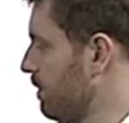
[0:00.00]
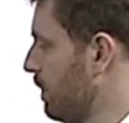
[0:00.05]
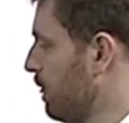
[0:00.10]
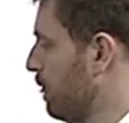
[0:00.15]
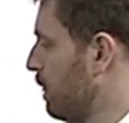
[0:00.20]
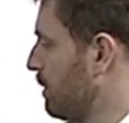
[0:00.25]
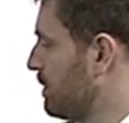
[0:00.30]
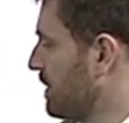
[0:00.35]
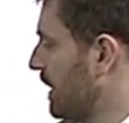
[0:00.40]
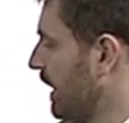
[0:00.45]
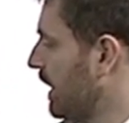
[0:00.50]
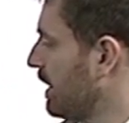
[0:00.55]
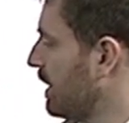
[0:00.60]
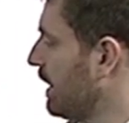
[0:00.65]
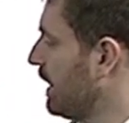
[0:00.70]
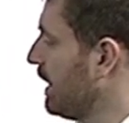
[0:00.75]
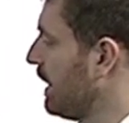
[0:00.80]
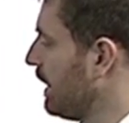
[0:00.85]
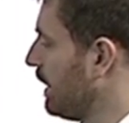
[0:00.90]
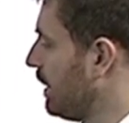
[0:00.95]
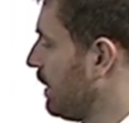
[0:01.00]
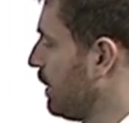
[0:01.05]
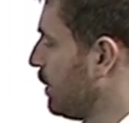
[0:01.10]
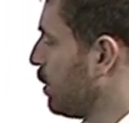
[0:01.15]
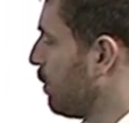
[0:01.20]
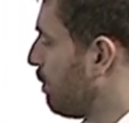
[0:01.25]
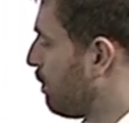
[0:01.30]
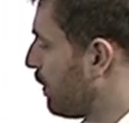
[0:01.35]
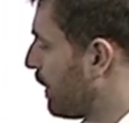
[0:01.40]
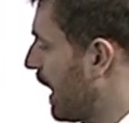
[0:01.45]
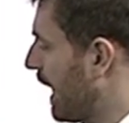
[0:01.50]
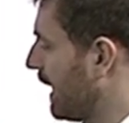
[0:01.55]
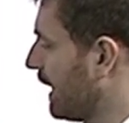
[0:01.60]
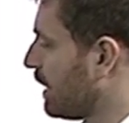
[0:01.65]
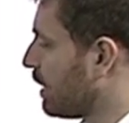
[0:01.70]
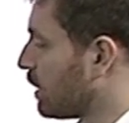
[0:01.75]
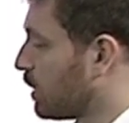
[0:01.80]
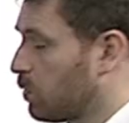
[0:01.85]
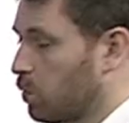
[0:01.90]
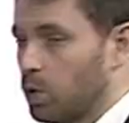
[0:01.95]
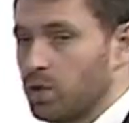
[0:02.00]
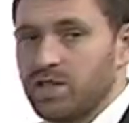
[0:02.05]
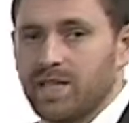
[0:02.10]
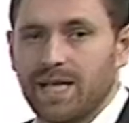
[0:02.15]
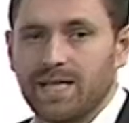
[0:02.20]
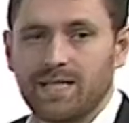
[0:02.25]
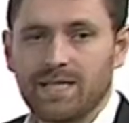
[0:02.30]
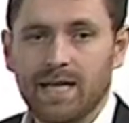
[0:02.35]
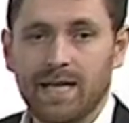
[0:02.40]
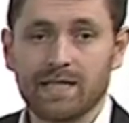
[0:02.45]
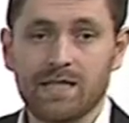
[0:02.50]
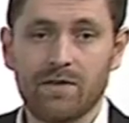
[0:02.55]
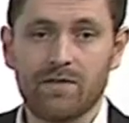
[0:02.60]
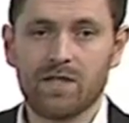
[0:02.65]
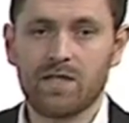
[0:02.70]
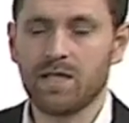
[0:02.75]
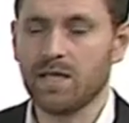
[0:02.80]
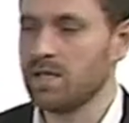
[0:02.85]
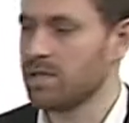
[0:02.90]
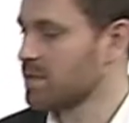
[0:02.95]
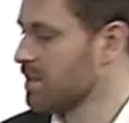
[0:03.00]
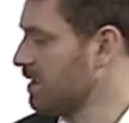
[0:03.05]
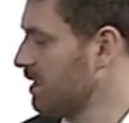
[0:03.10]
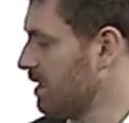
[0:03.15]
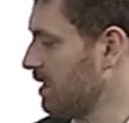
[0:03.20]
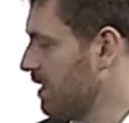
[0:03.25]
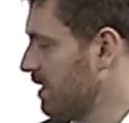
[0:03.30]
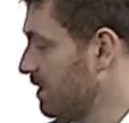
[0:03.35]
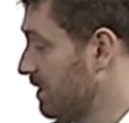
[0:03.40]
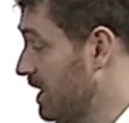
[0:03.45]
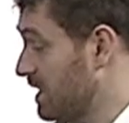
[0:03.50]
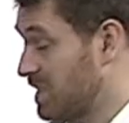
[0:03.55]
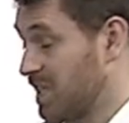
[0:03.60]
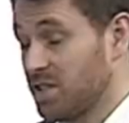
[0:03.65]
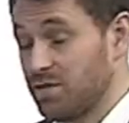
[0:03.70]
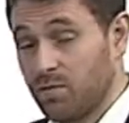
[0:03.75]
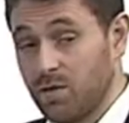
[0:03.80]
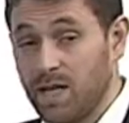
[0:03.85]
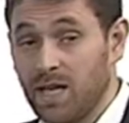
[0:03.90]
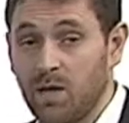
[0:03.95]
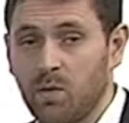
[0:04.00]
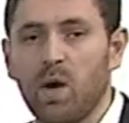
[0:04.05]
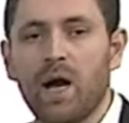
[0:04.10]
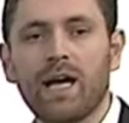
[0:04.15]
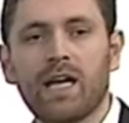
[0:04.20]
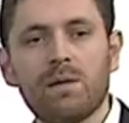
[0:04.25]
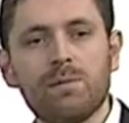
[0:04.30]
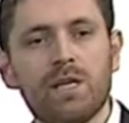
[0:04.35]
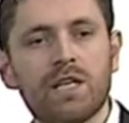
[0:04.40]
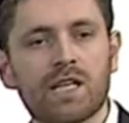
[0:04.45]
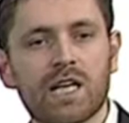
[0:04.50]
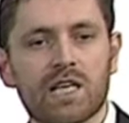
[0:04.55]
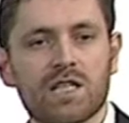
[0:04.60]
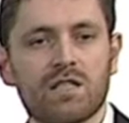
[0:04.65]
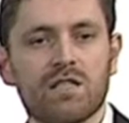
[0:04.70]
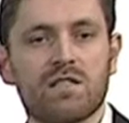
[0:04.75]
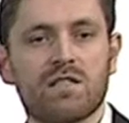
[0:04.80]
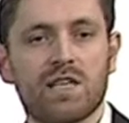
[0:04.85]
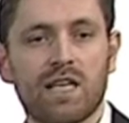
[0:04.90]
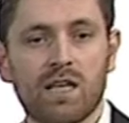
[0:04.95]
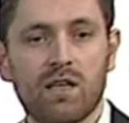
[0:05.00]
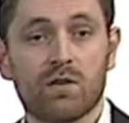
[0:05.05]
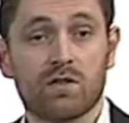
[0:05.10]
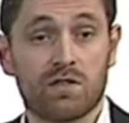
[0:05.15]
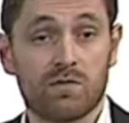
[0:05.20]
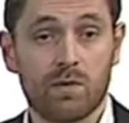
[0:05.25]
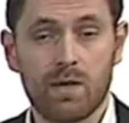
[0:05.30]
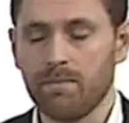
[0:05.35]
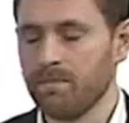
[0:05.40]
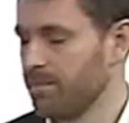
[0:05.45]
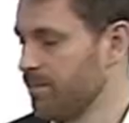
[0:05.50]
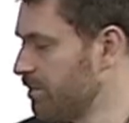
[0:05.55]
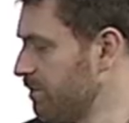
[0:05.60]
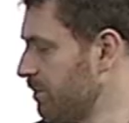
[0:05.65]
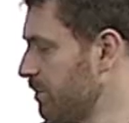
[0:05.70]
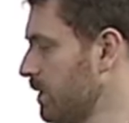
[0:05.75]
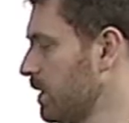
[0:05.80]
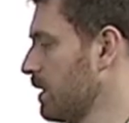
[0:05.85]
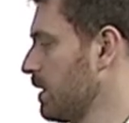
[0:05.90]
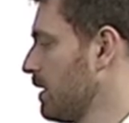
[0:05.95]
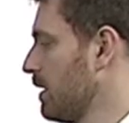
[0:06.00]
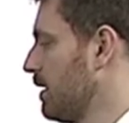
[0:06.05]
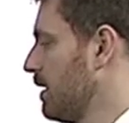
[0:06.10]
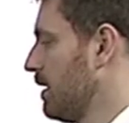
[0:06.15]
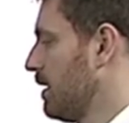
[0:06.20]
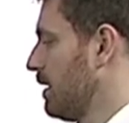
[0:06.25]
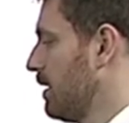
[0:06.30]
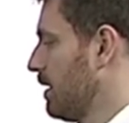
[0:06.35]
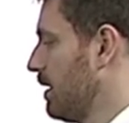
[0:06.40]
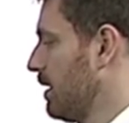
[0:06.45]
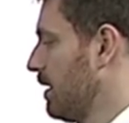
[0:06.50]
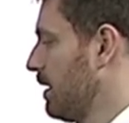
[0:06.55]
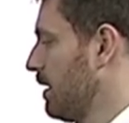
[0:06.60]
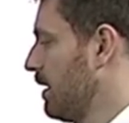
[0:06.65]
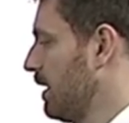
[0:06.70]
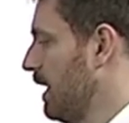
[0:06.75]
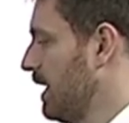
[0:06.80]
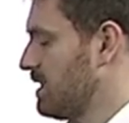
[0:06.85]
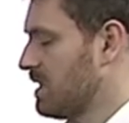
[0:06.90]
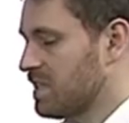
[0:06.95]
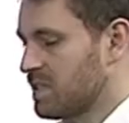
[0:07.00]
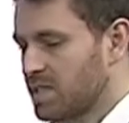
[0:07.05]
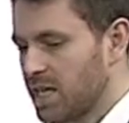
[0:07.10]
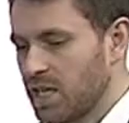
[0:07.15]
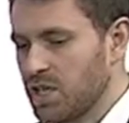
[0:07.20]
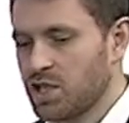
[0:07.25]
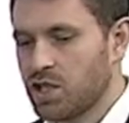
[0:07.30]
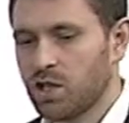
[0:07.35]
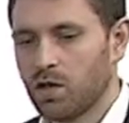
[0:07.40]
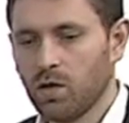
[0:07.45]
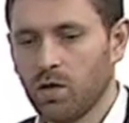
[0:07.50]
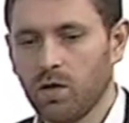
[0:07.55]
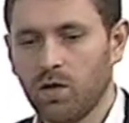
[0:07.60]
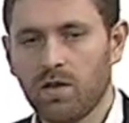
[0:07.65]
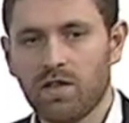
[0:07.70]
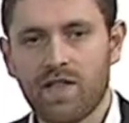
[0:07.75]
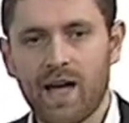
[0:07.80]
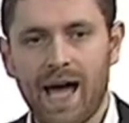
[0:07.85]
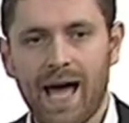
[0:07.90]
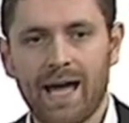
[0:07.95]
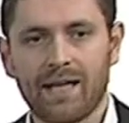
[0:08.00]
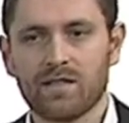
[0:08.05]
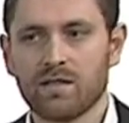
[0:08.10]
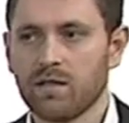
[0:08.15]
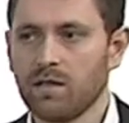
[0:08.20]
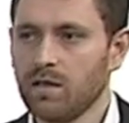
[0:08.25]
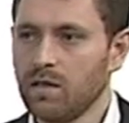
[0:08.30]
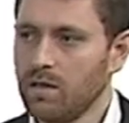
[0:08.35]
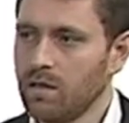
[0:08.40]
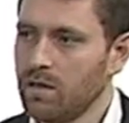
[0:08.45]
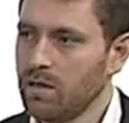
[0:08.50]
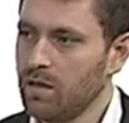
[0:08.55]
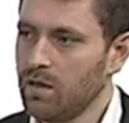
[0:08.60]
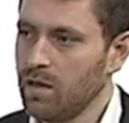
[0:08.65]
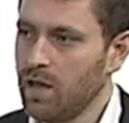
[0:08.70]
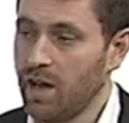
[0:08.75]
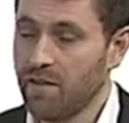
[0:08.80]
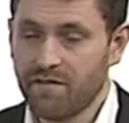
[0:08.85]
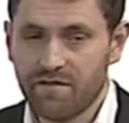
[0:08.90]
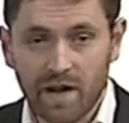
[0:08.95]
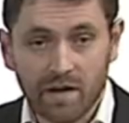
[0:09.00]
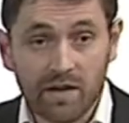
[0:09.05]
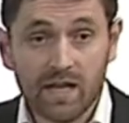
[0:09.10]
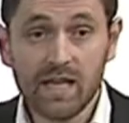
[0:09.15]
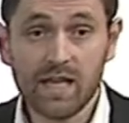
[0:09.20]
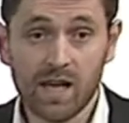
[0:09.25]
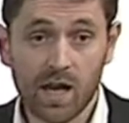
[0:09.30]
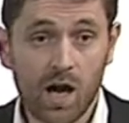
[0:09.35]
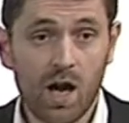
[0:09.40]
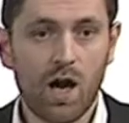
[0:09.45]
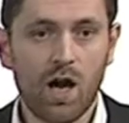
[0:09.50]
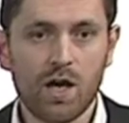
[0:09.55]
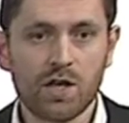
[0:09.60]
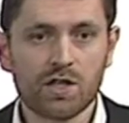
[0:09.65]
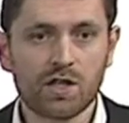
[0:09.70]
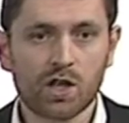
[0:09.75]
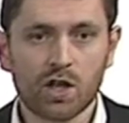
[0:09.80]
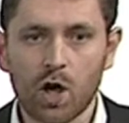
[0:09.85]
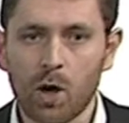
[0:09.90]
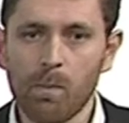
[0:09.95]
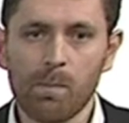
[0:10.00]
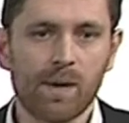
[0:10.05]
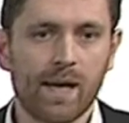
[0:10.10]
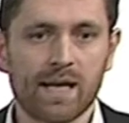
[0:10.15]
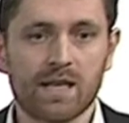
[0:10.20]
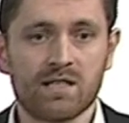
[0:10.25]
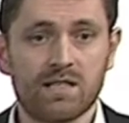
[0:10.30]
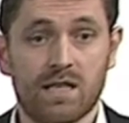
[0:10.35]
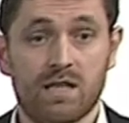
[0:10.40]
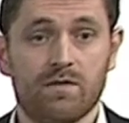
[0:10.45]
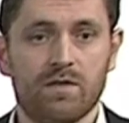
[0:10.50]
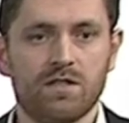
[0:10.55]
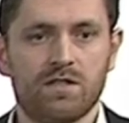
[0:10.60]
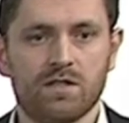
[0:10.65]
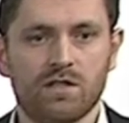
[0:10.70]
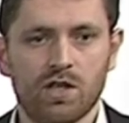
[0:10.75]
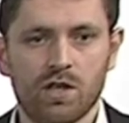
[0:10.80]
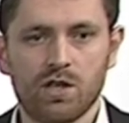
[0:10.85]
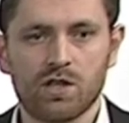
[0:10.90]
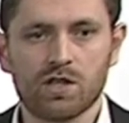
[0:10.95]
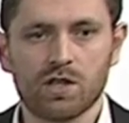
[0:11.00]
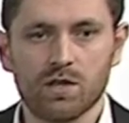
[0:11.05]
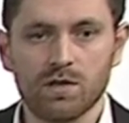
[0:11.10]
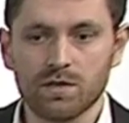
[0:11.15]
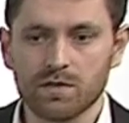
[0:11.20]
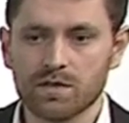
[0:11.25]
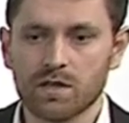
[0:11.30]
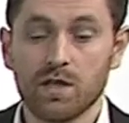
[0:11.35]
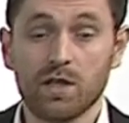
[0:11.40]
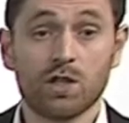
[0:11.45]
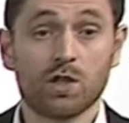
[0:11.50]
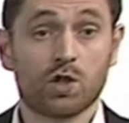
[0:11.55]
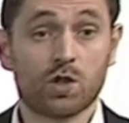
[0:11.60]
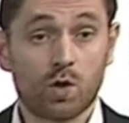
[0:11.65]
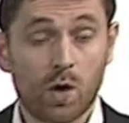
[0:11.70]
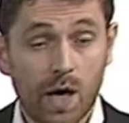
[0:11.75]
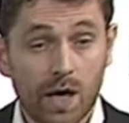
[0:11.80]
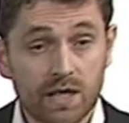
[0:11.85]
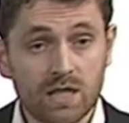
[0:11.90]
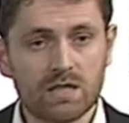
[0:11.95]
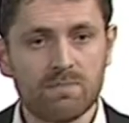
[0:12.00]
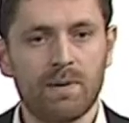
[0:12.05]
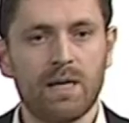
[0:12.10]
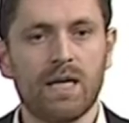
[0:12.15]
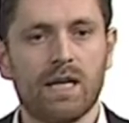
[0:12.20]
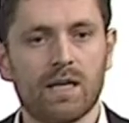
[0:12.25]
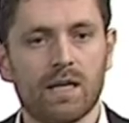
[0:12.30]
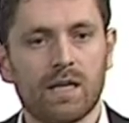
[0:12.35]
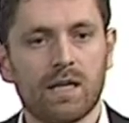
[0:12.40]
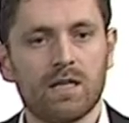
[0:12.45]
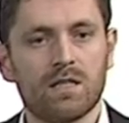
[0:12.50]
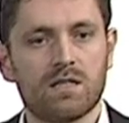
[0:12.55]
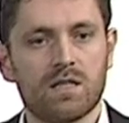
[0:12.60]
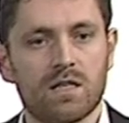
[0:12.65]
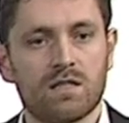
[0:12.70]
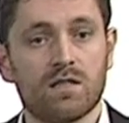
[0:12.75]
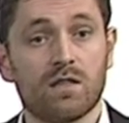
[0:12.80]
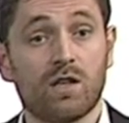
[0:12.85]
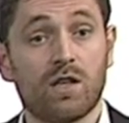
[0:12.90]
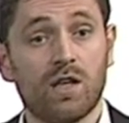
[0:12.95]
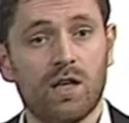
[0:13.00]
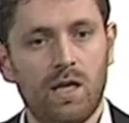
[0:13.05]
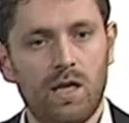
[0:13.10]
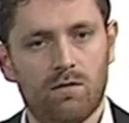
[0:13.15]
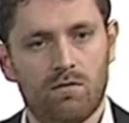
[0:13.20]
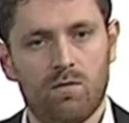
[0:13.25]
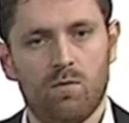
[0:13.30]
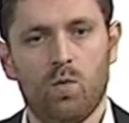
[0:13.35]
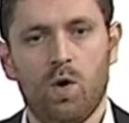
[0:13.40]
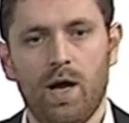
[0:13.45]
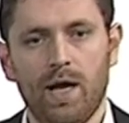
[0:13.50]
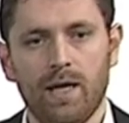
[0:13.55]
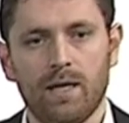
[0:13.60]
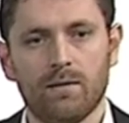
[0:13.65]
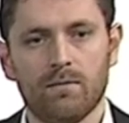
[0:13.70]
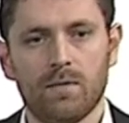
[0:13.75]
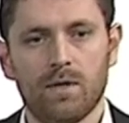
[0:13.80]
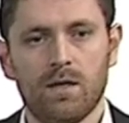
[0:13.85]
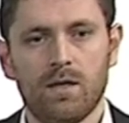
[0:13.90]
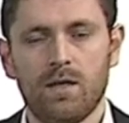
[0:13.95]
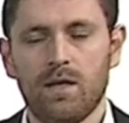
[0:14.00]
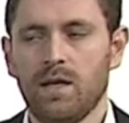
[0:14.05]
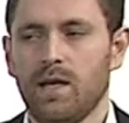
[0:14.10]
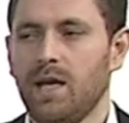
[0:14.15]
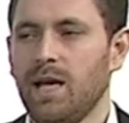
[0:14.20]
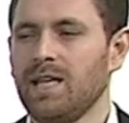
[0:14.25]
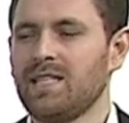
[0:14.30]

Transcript: Secondly, you're planning and coordinating activities. This is really where communications sink or swim. It's essential that a very large, complex set of institutions try and speak in a consistent, coherent way. It's